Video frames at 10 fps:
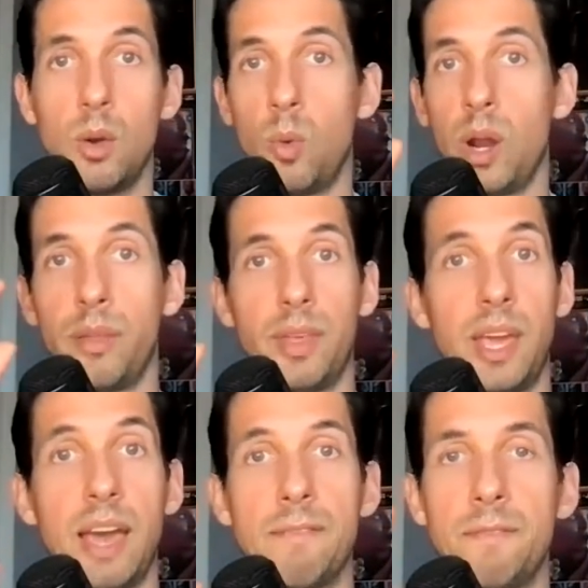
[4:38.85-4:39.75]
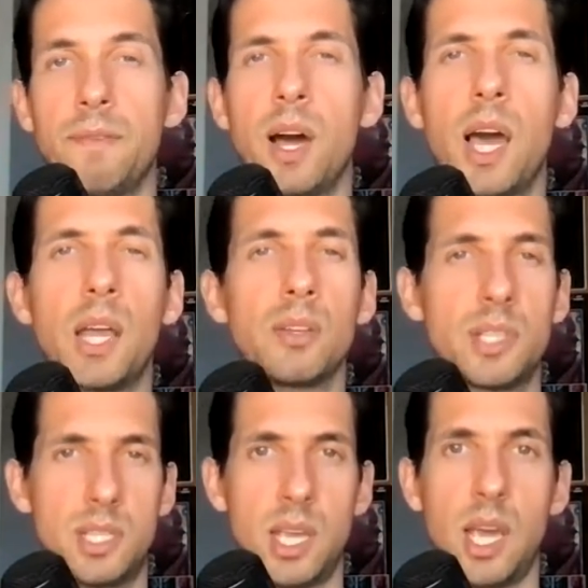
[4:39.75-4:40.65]
where they have final
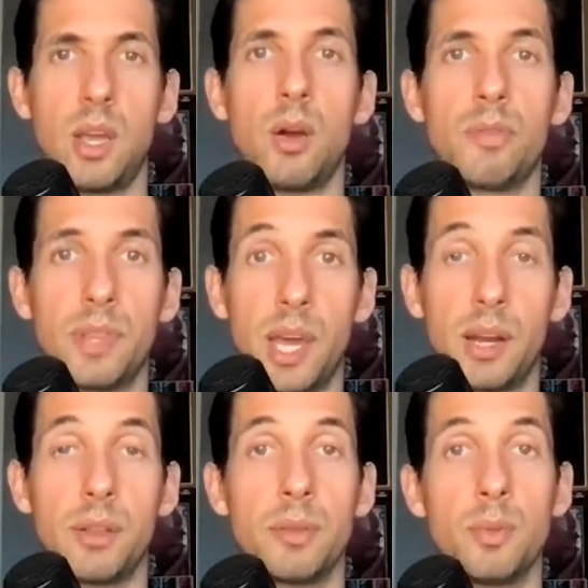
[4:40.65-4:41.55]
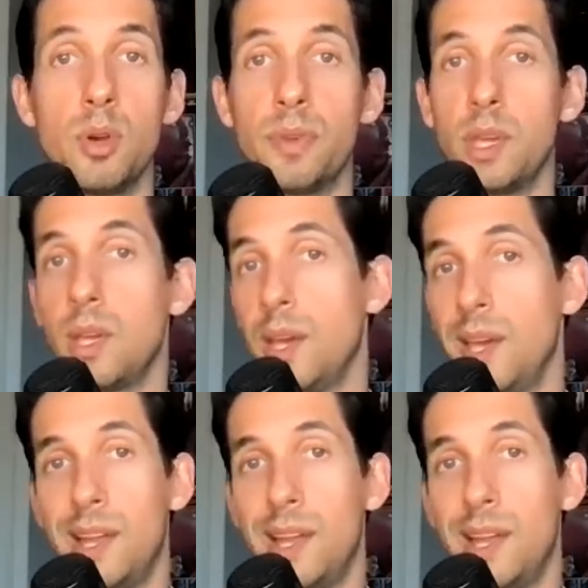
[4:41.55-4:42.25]
say over the edit of the movie.